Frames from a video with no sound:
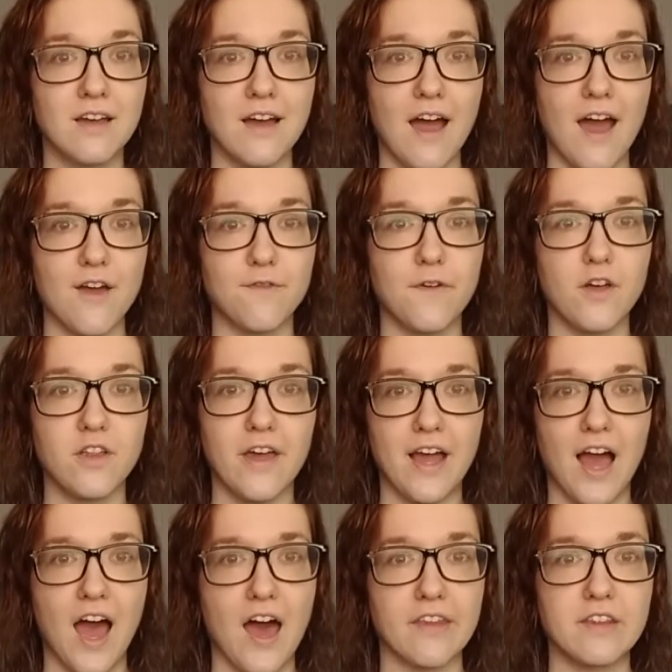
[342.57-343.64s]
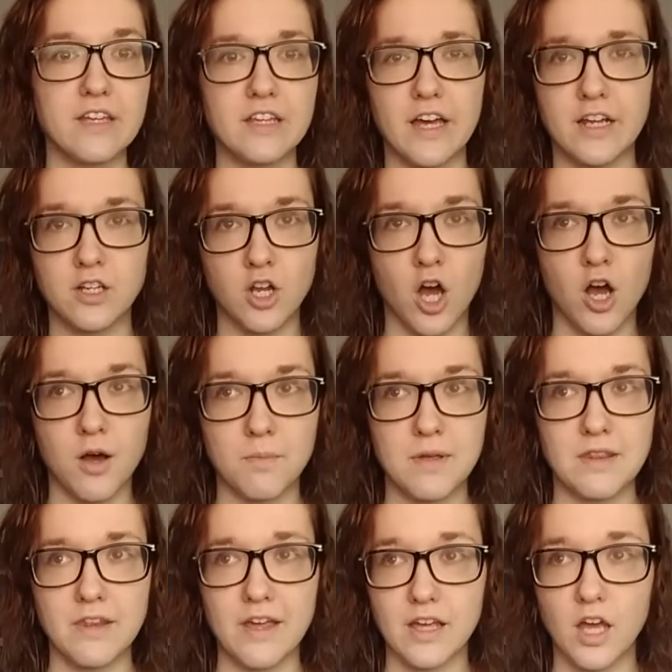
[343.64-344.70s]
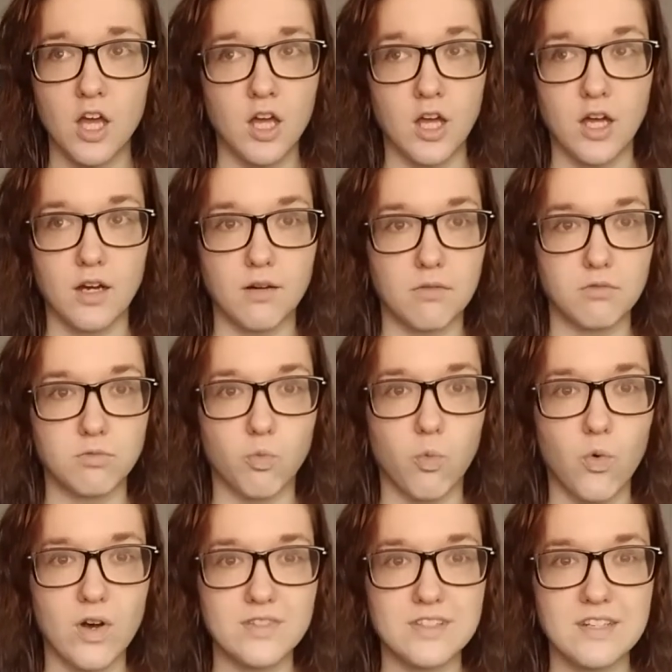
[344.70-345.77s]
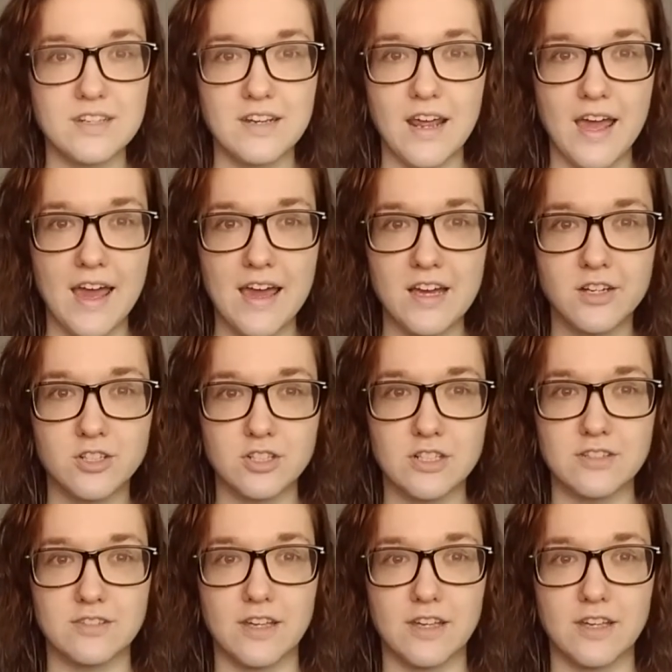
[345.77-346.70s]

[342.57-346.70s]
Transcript: I felt like oddly like numb and like wasn't anxious.